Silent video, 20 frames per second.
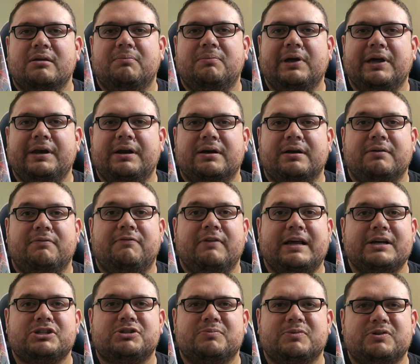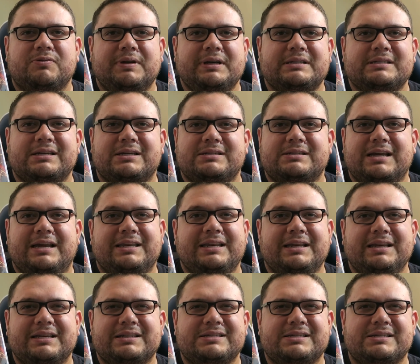But uh, Flash number 26, I
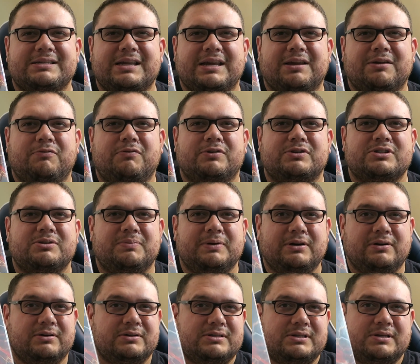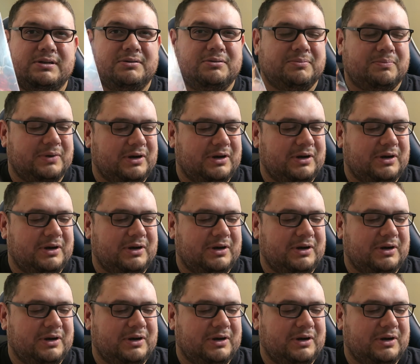think this is like a first appearance too,